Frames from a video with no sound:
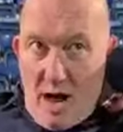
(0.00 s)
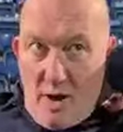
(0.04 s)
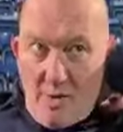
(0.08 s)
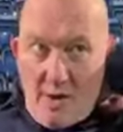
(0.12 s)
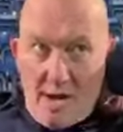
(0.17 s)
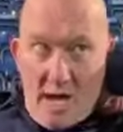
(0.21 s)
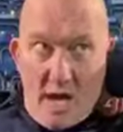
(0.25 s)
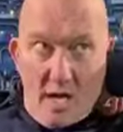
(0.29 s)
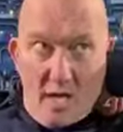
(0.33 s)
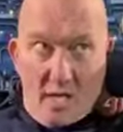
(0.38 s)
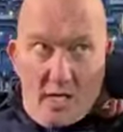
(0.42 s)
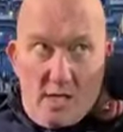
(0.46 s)

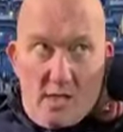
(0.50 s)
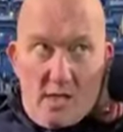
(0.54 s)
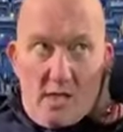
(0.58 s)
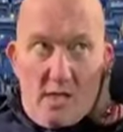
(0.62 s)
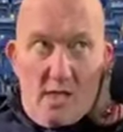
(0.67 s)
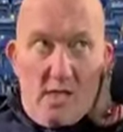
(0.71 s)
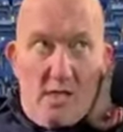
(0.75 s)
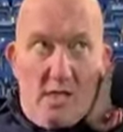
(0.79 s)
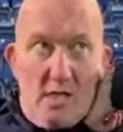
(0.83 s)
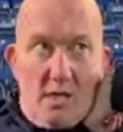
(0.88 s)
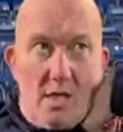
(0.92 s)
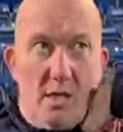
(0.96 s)
here.
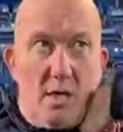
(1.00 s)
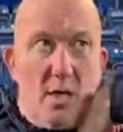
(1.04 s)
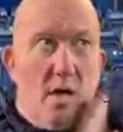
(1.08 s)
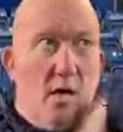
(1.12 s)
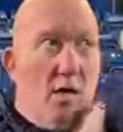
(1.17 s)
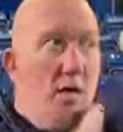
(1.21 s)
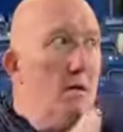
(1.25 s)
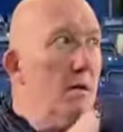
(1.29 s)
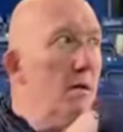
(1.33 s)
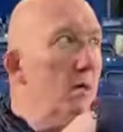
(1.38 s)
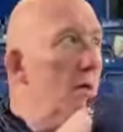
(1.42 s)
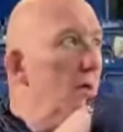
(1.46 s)
You know,
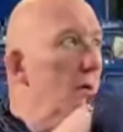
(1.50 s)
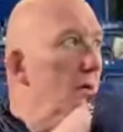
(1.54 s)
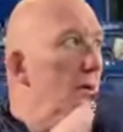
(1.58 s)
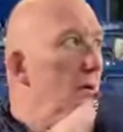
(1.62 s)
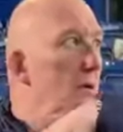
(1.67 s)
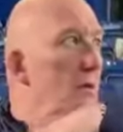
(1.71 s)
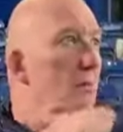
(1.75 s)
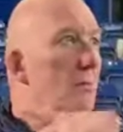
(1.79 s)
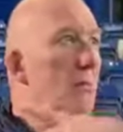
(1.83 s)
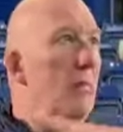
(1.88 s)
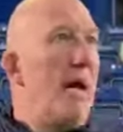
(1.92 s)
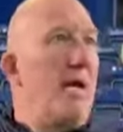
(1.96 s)

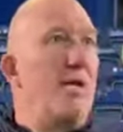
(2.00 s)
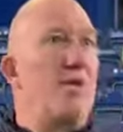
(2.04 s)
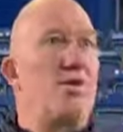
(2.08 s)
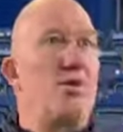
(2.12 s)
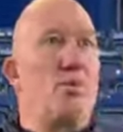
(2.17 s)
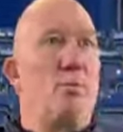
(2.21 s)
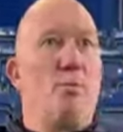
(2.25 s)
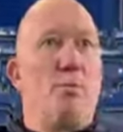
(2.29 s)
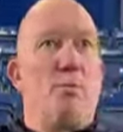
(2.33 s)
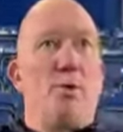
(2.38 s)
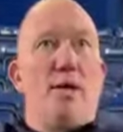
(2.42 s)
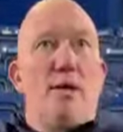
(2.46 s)
Matt has
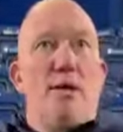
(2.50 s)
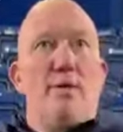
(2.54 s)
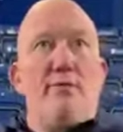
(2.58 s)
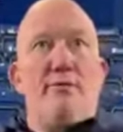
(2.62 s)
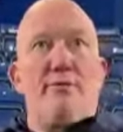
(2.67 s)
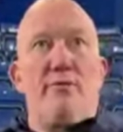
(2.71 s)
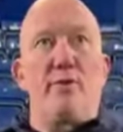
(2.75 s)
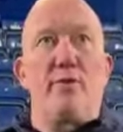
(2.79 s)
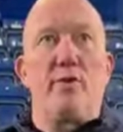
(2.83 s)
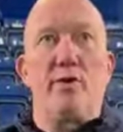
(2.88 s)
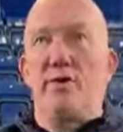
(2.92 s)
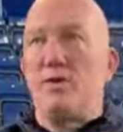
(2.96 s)
done brilliant
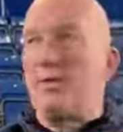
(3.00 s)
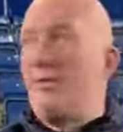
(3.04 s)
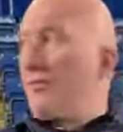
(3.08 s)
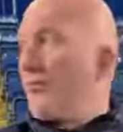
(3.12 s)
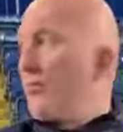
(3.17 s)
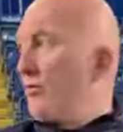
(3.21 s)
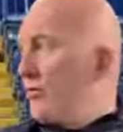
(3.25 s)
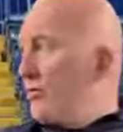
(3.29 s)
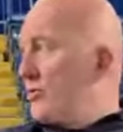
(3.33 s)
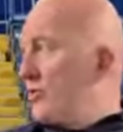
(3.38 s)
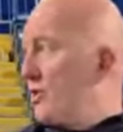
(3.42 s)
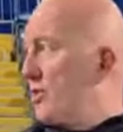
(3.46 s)
for us
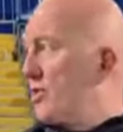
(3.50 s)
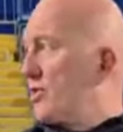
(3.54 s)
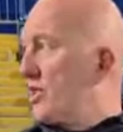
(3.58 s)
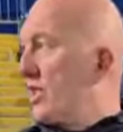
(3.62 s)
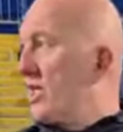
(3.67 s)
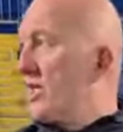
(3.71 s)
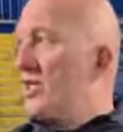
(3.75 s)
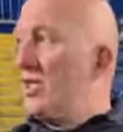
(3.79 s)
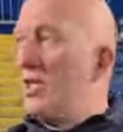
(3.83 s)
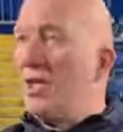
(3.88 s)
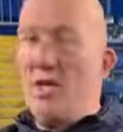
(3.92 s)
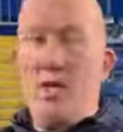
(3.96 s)
this
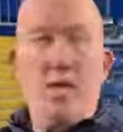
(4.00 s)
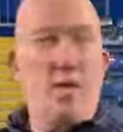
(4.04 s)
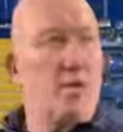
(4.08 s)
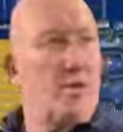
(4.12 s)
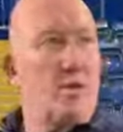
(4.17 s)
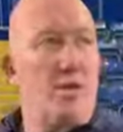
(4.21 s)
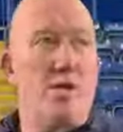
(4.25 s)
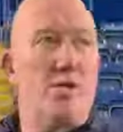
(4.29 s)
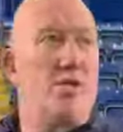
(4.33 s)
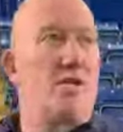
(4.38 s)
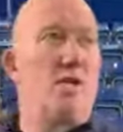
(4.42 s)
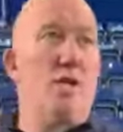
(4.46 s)
season. He'll
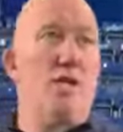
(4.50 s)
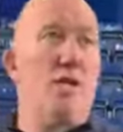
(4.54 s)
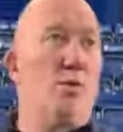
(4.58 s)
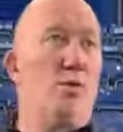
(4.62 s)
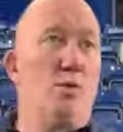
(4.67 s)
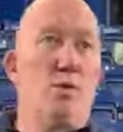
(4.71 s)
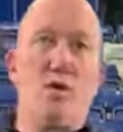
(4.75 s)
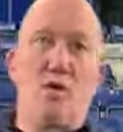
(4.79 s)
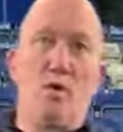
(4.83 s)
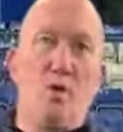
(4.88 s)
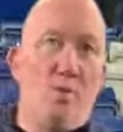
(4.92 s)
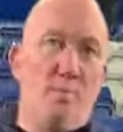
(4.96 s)
continue
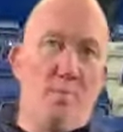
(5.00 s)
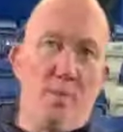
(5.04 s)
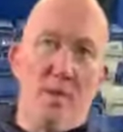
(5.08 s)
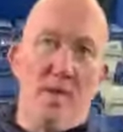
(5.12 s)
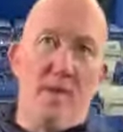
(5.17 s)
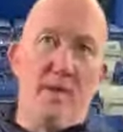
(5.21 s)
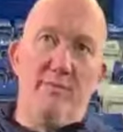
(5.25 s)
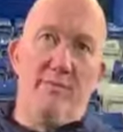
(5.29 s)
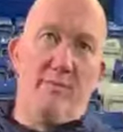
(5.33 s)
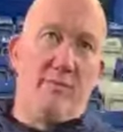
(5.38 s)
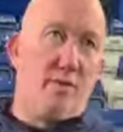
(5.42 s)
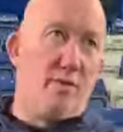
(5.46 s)
to do
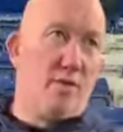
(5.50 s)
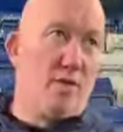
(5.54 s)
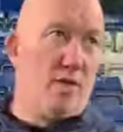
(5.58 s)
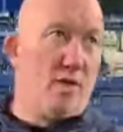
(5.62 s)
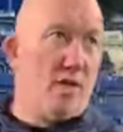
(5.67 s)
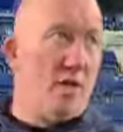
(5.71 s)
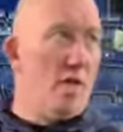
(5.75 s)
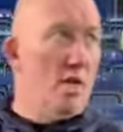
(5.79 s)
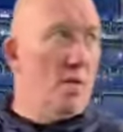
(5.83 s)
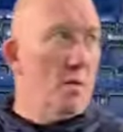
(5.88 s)
brilliant for us.